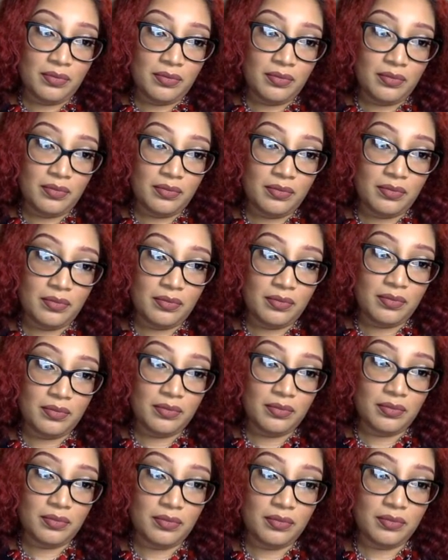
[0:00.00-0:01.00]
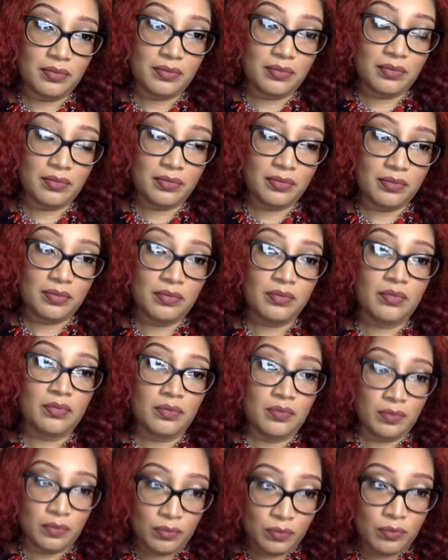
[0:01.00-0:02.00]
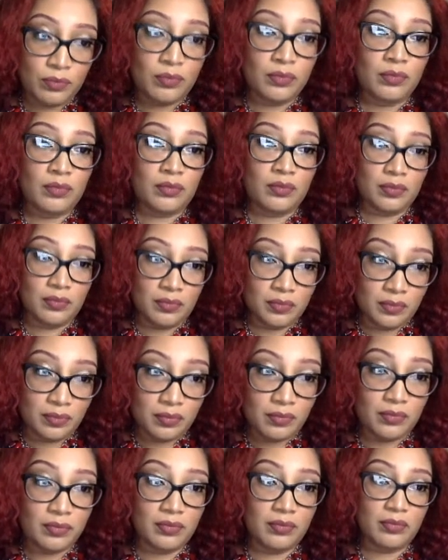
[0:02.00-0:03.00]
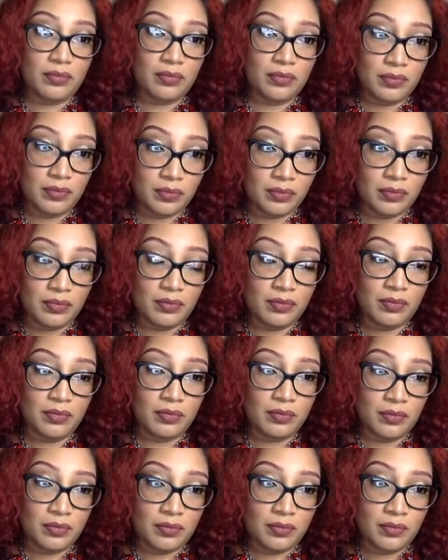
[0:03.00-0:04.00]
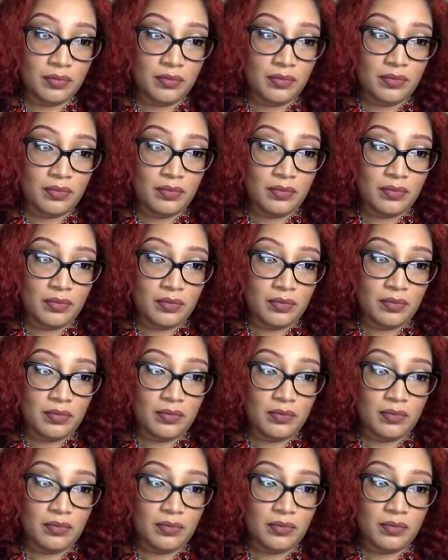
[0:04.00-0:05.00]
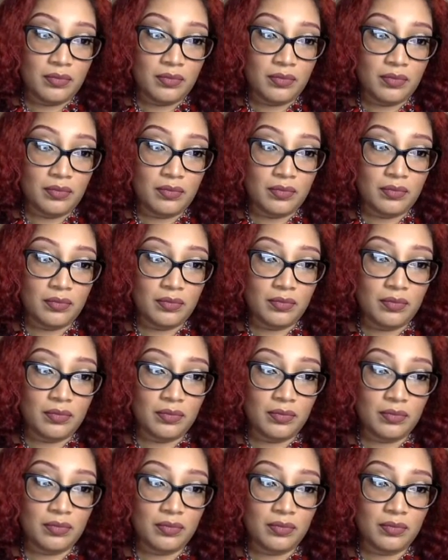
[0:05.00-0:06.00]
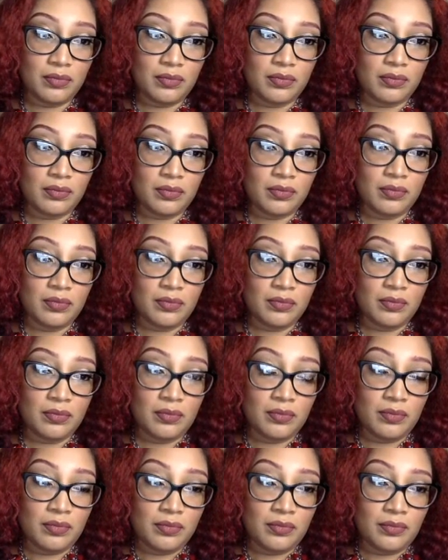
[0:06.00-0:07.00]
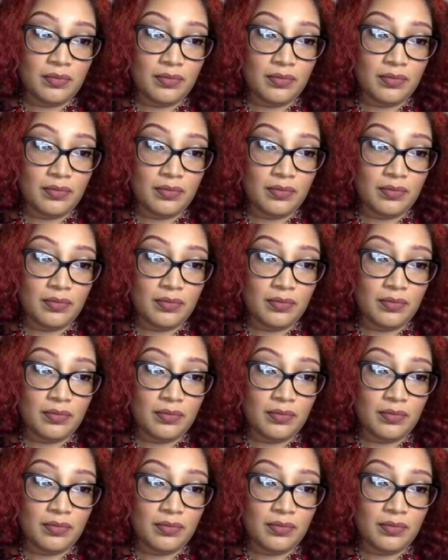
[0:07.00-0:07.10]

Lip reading: No words are spoken by the person on screen.